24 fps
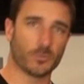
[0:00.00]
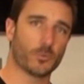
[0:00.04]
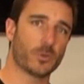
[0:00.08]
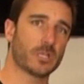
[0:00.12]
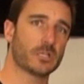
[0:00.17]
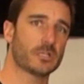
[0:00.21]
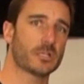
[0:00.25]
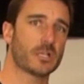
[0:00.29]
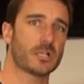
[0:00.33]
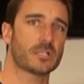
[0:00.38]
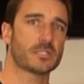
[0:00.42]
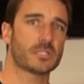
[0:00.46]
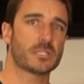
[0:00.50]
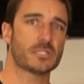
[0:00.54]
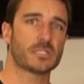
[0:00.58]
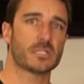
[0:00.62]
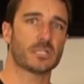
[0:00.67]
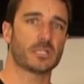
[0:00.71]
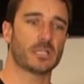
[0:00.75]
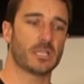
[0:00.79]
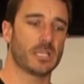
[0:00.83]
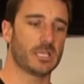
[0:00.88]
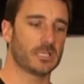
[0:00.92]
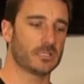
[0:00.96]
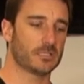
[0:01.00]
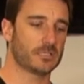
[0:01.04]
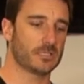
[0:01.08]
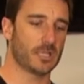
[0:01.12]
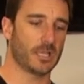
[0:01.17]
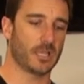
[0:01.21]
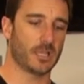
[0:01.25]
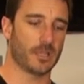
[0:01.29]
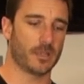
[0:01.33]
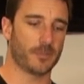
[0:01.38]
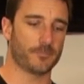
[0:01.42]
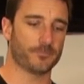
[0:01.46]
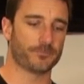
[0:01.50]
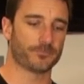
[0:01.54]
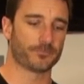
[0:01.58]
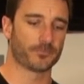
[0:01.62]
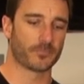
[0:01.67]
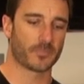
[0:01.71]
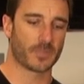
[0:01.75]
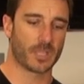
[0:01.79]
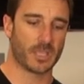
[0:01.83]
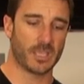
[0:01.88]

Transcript: And what it does is it, it, um,